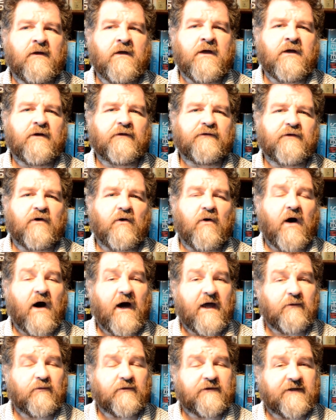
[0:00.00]
So
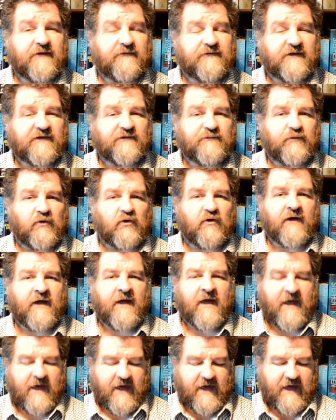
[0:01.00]
I would give this book
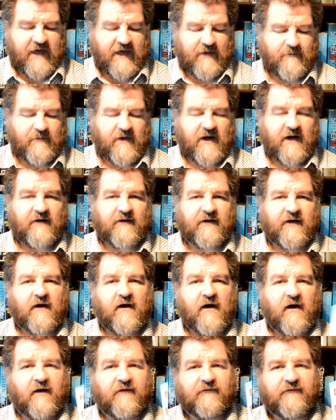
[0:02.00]
a mark
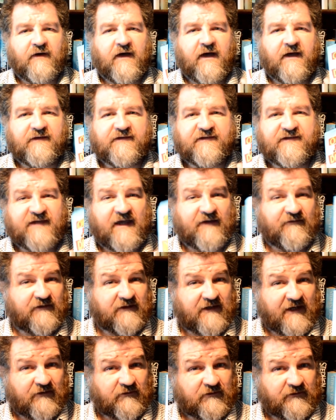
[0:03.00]
of 7
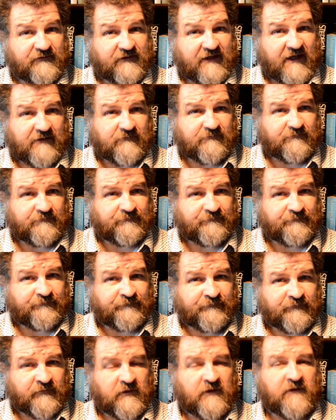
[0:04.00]
out of 10.
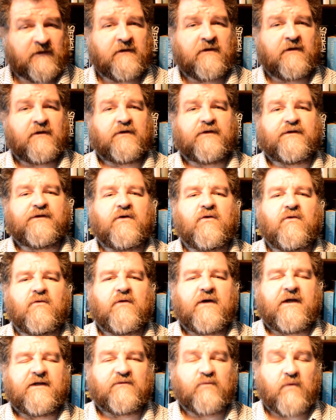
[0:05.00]
So
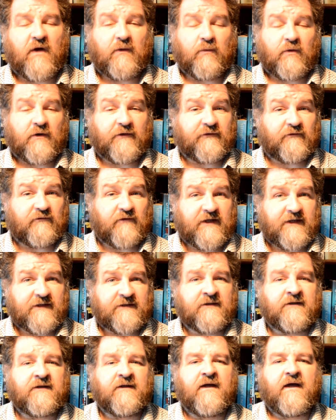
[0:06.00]
it's well worth a read.
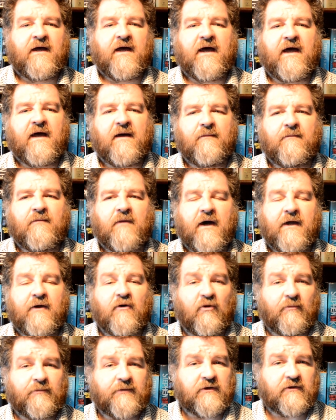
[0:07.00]
I
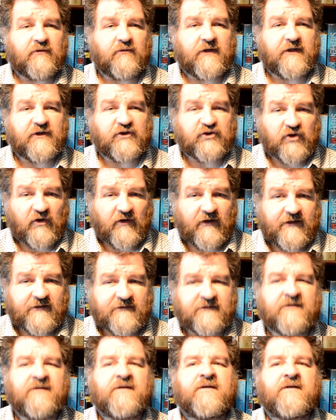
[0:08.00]
hope you enjoy it.